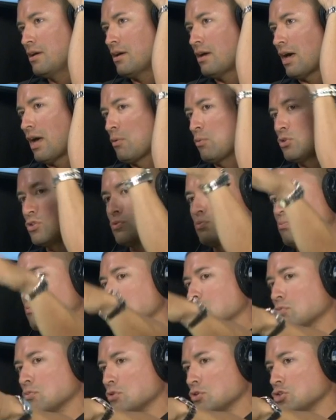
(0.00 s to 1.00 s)
I was
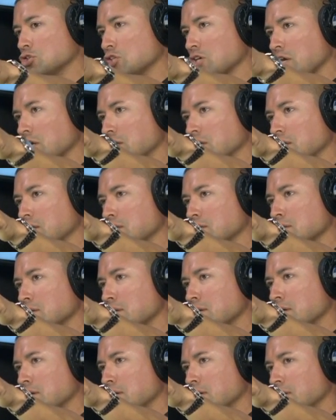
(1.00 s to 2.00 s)
shaking.
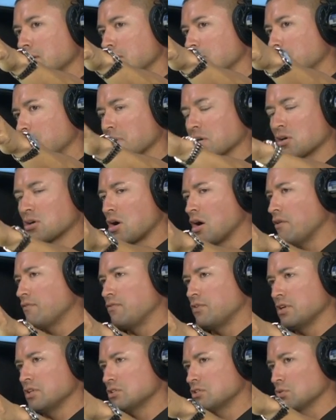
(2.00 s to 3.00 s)
My
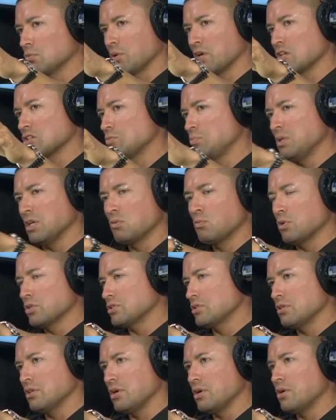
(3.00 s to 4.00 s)
confidence, the way I speak
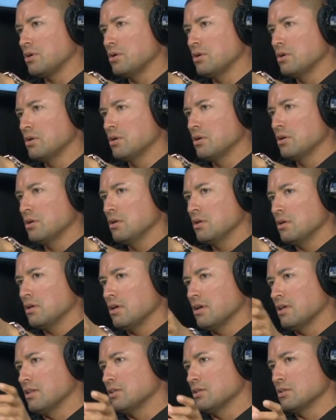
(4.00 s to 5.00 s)
wasn't there.
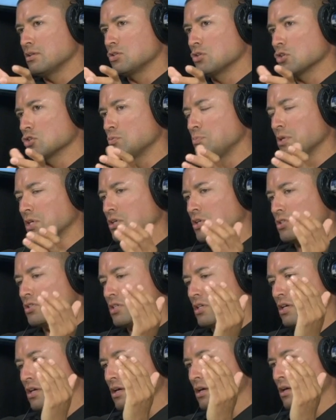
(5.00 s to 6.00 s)
And just because
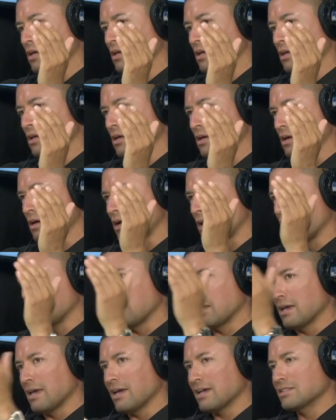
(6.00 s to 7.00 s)

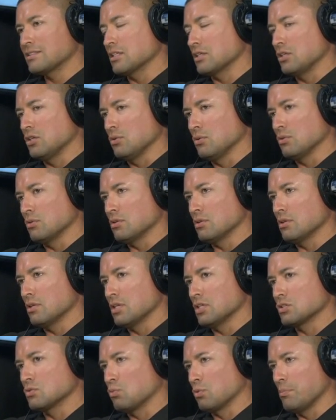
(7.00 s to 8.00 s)
I execute
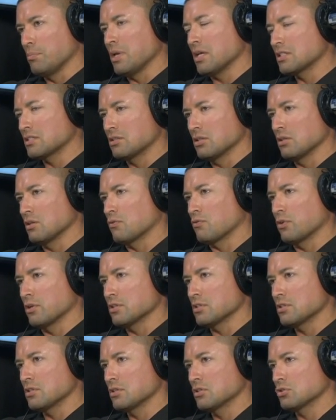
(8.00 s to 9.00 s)
is what makes the
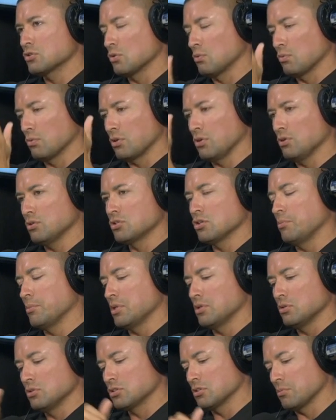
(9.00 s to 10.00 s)
difference. So you tell me
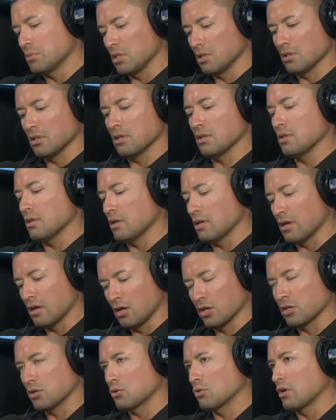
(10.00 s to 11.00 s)
to do something
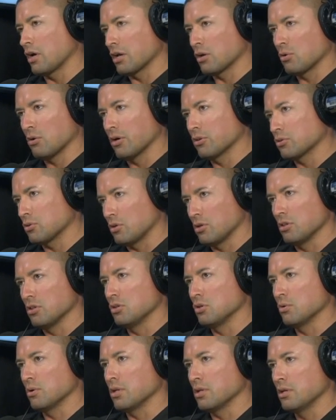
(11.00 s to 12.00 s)
I I go out there and
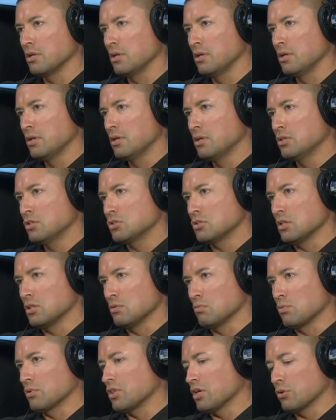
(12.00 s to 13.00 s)
do it. So,
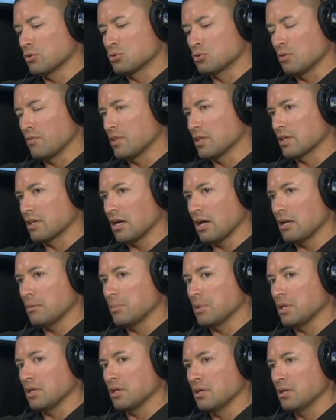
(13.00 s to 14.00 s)
and without Driven
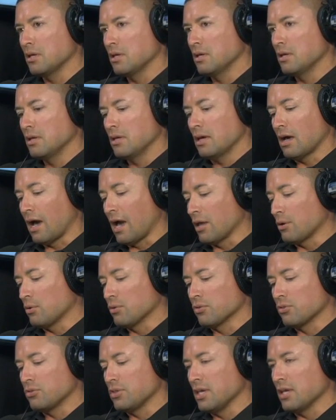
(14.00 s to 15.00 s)
Academy, I
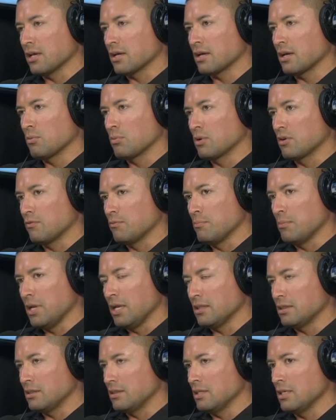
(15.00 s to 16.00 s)
don't think I would have
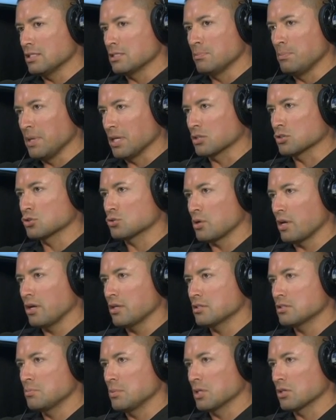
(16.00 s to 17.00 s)
made these big
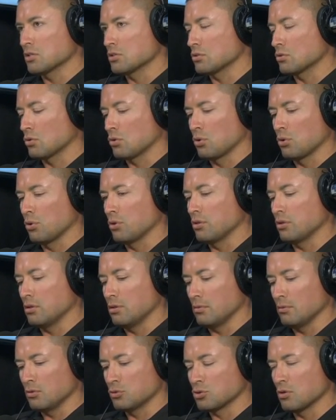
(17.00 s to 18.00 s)
strides because coron-
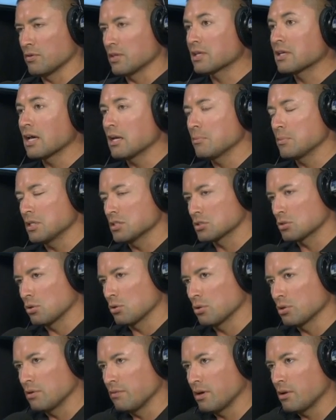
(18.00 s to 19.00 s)
Driven Academy is
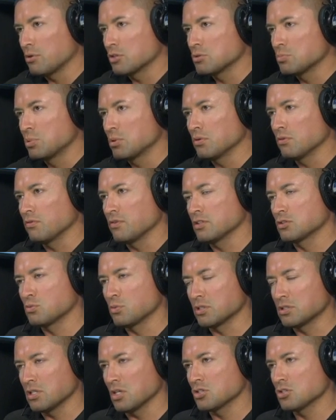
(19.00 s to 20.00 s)
coronavirus proof. It's
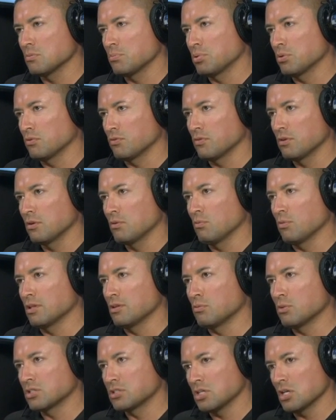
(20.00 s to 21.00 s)
recession proof.
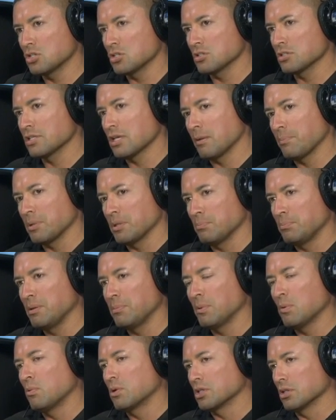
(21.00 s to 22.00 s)
When recessions happen,
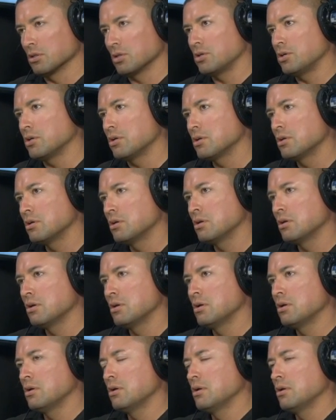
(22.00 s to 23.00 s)
people want to learn.
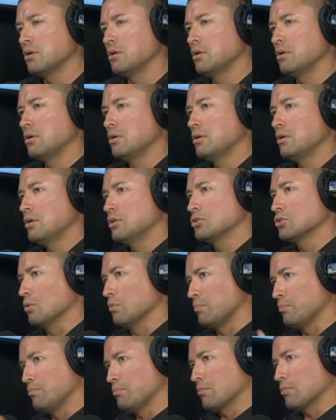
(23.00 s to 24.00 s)

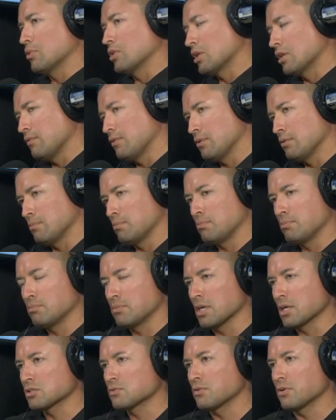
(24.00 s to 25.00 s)
So, want to give you
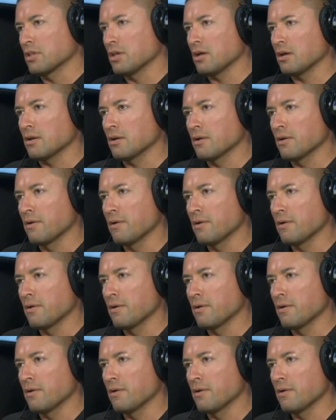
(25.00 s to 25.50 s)
thanks for that.